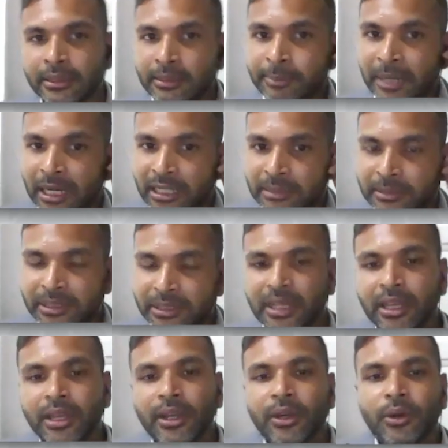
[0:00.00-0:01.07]
the parliament,
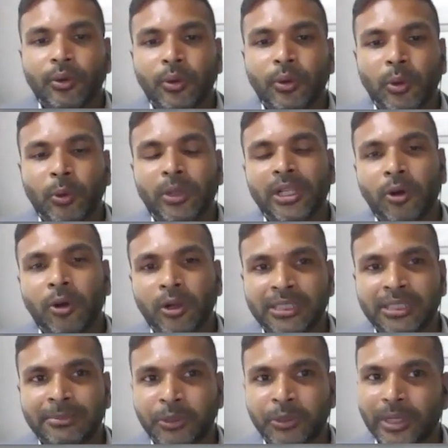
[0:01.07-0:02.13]
who will hold
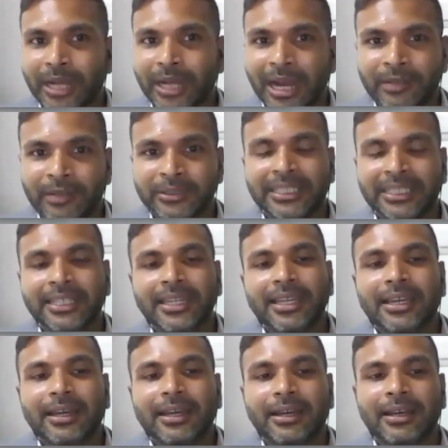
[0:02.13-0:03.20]
him to account
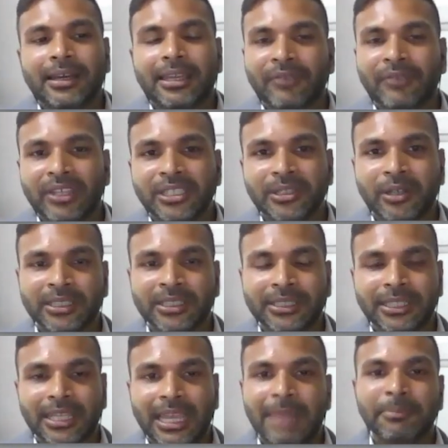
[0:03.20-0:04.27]
if he's not
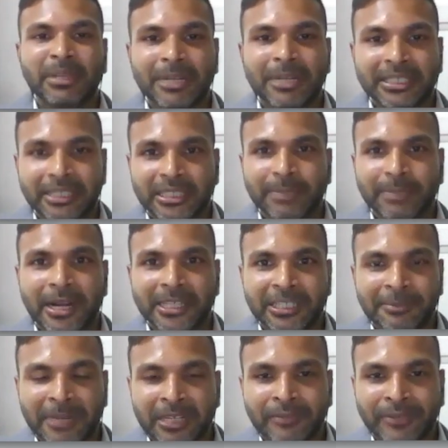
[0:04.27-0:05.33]
implementing the party
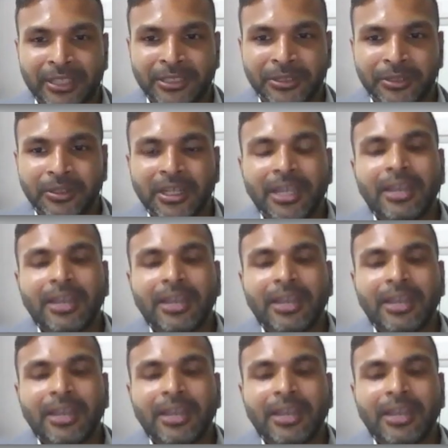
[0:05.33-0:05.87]
manifesto.